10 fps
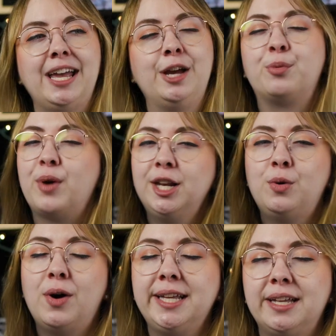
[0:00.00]
It read
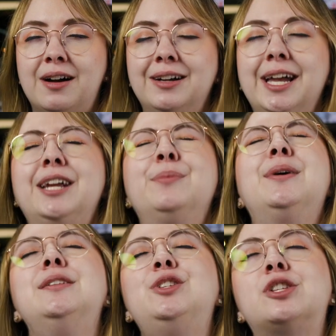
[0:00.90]
quite young and it
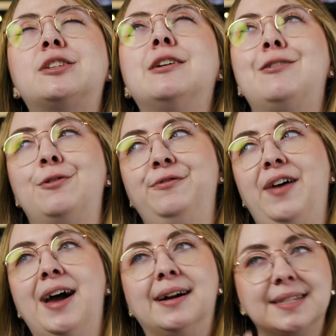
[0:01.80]
read so
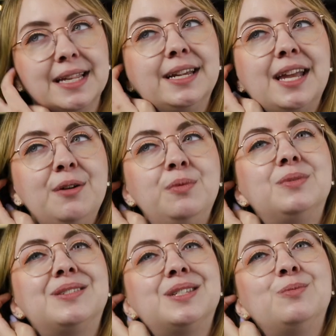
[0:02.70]
fast. Like it
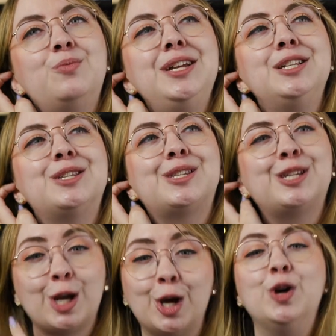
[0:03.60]
went
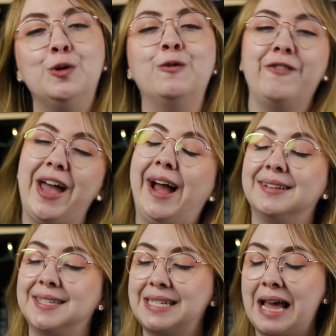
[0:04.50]
too
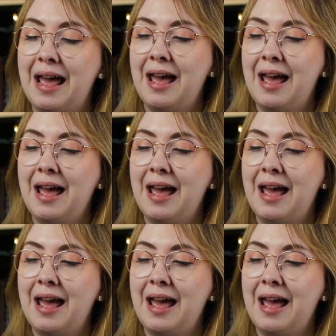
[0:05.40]
fast.